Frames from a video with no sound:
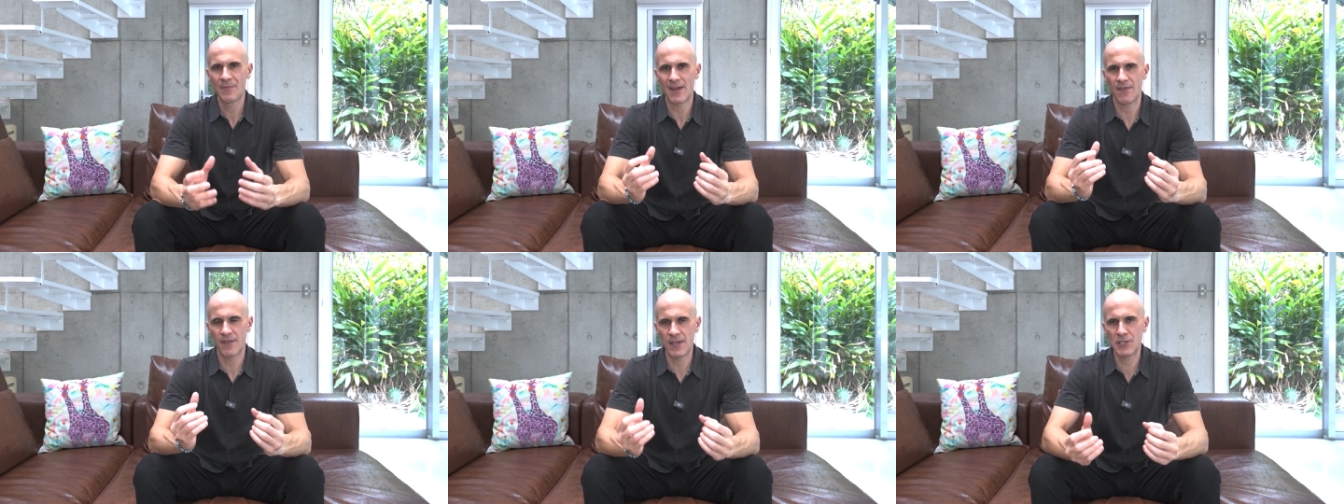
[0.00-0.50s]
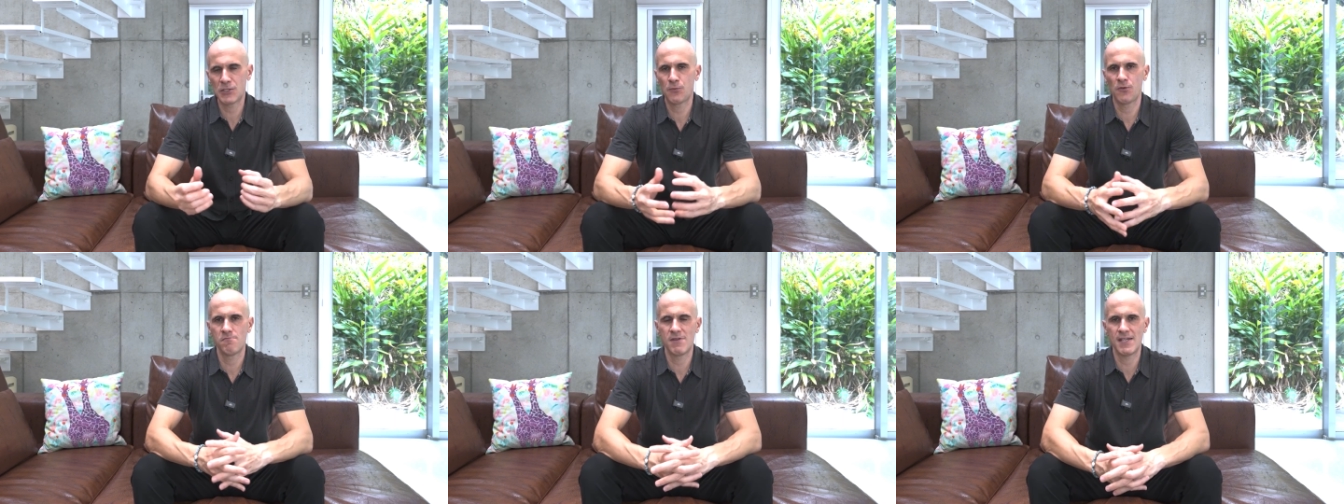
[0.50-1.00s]
that
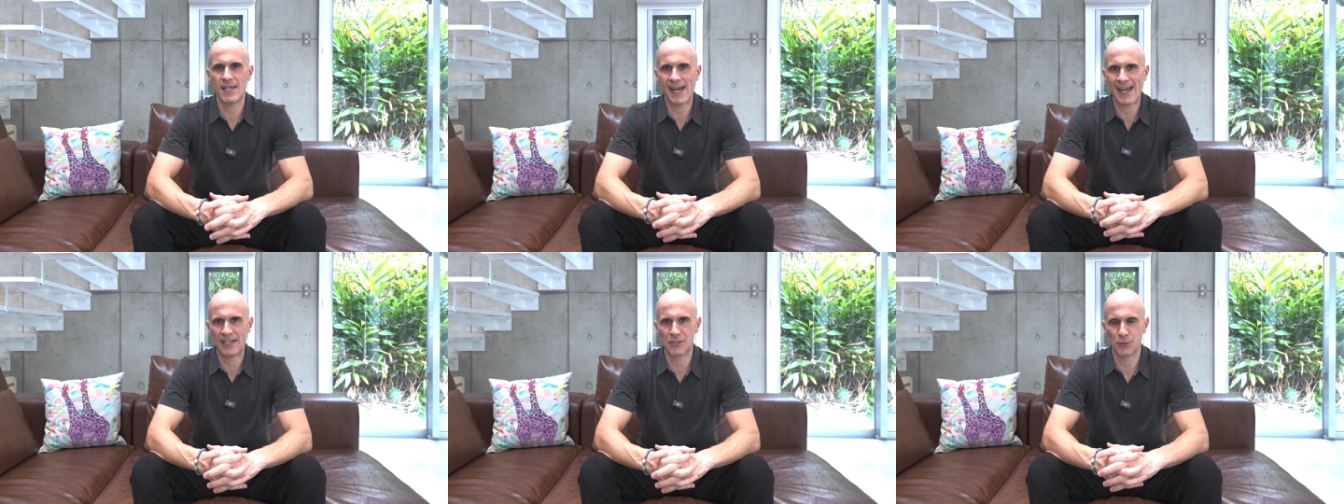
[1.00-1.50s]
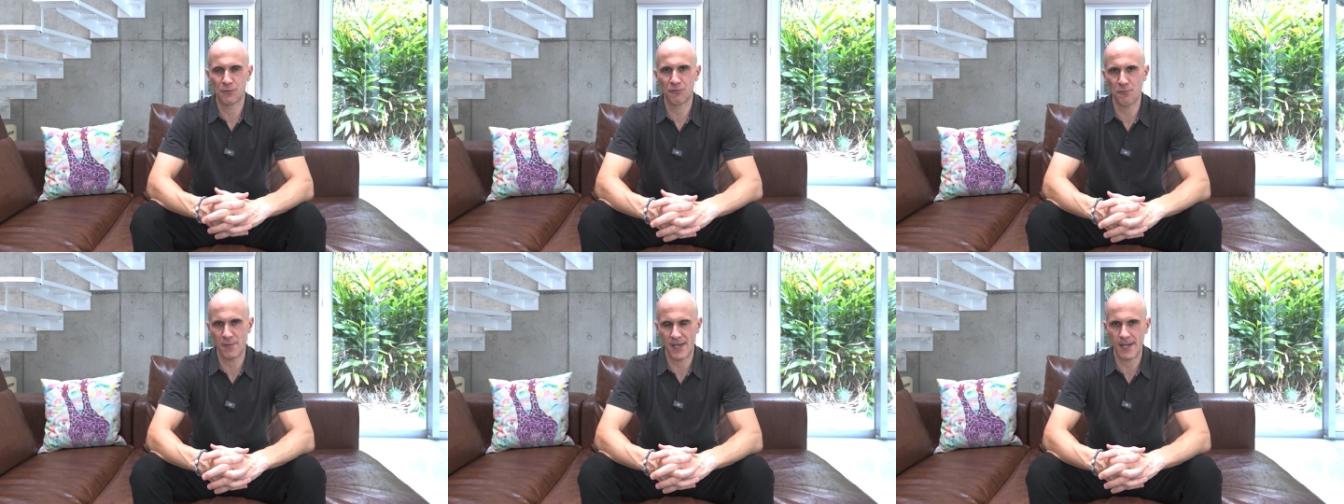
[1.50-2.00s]
this would be the answer
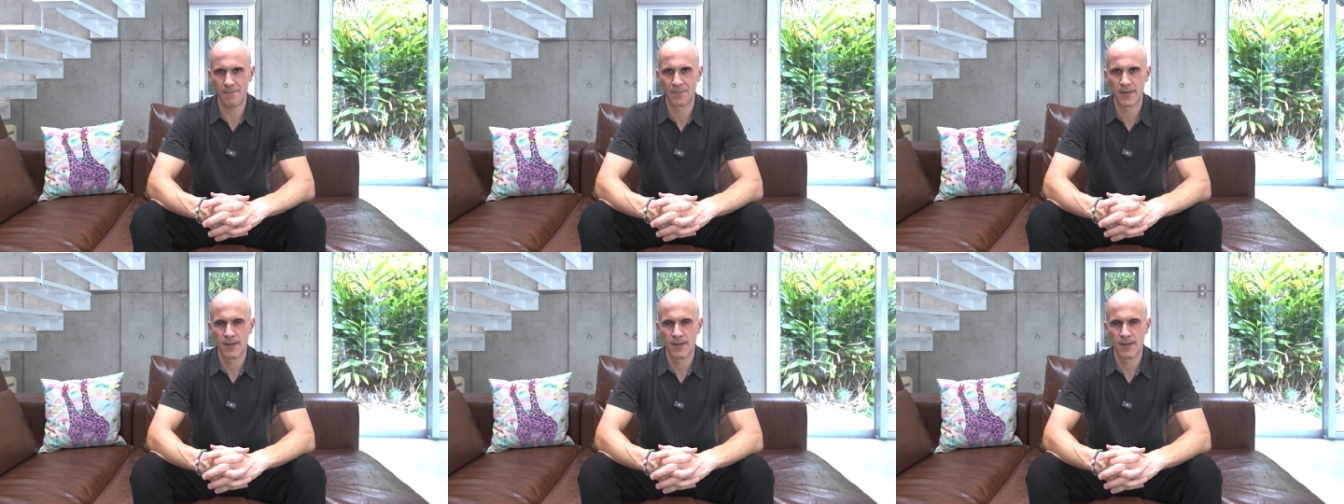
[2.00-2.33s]
for me.